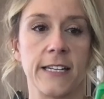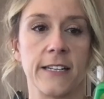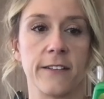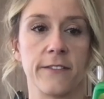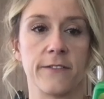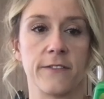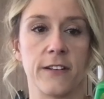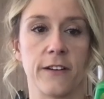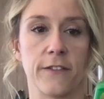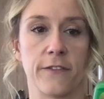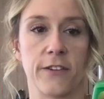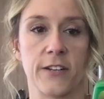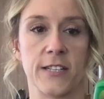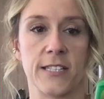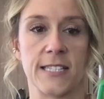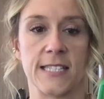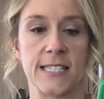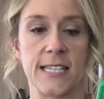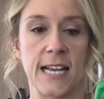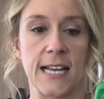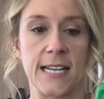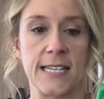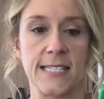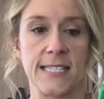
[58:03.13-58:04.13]
of different
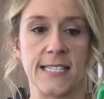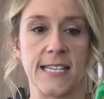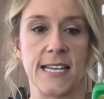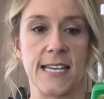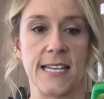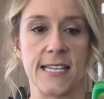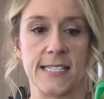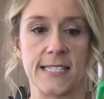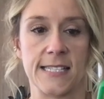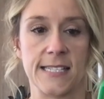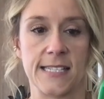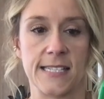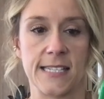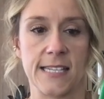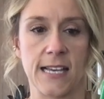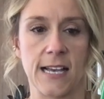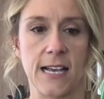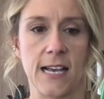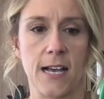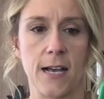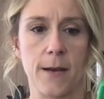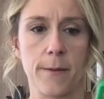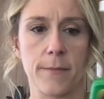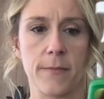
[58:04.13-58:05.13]
sizes.
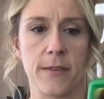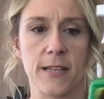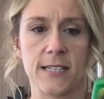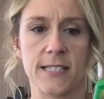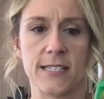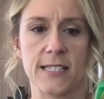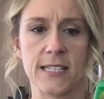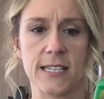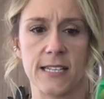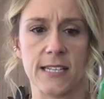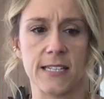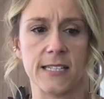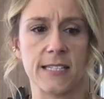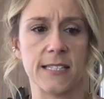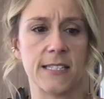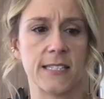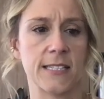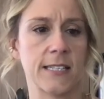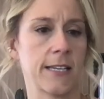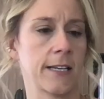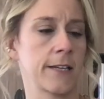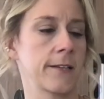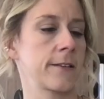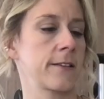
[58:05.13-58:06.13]
This is,